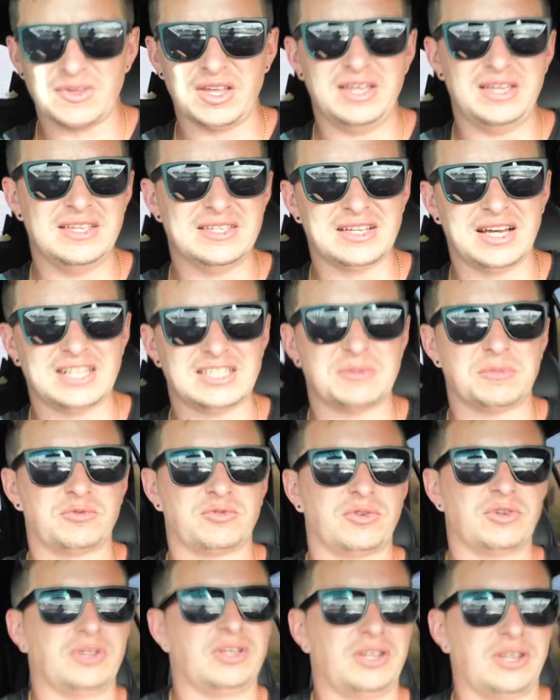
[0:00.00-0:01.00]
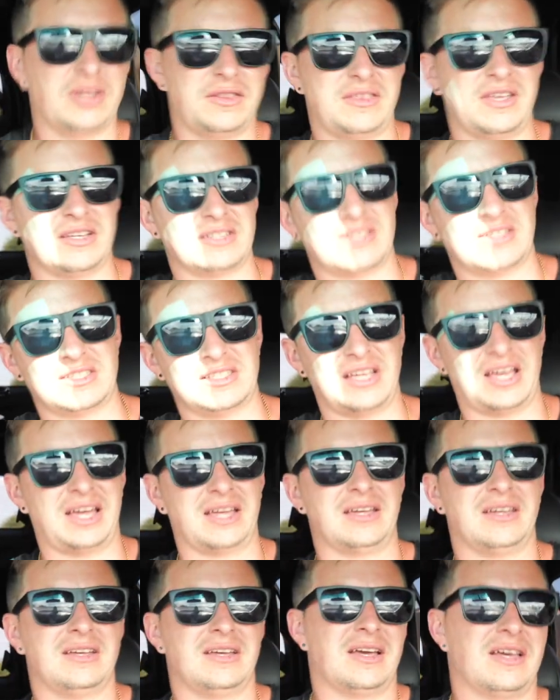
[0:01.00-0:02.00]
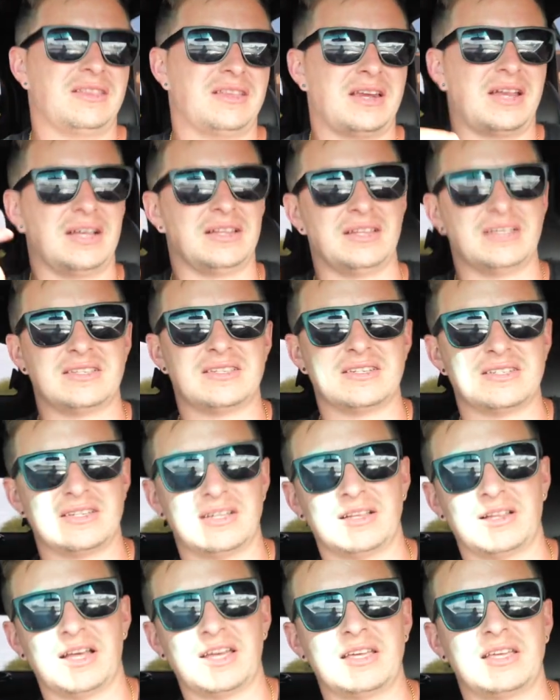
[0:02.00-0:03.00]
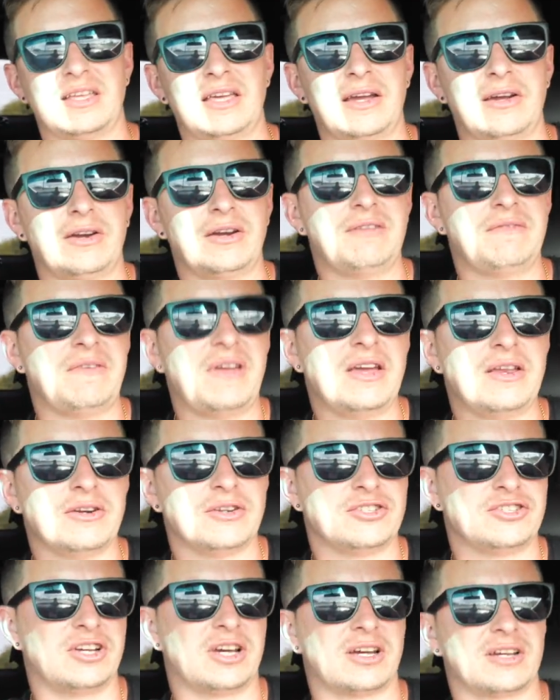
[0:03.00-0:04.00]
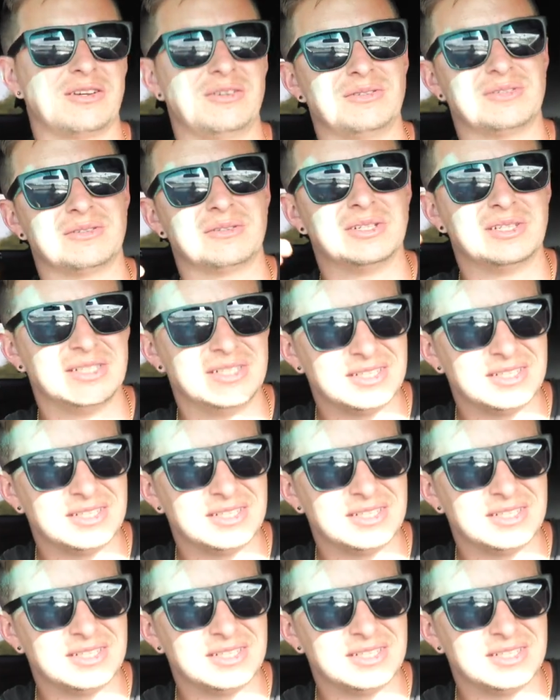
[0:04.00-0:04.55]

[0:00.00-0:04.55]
he's got some really good things to say. And then I listen to like Gary Vaynerchuk, who's